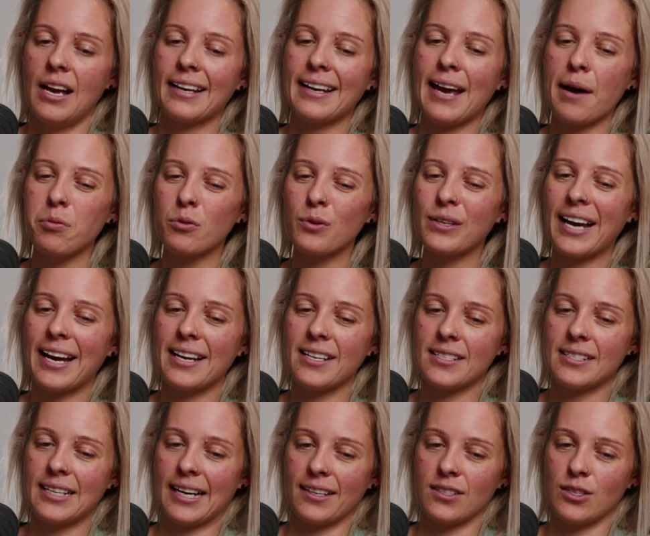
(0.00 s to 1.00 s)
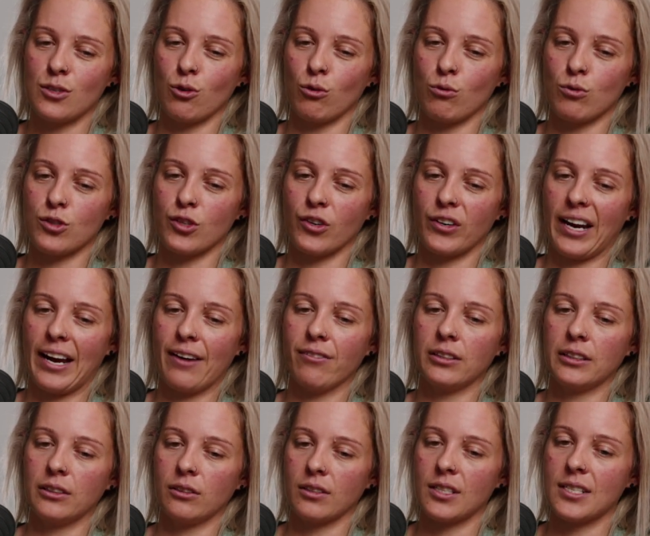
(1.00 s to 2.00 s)
Capital gains tax is also
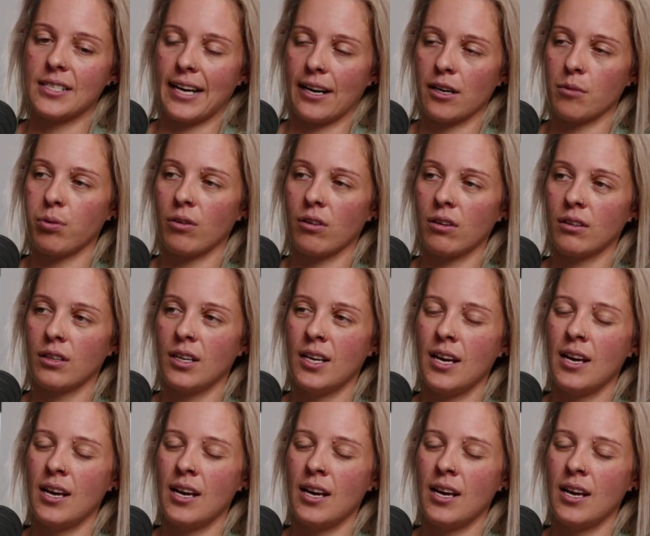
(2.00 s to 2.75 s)
heavily looked down upon.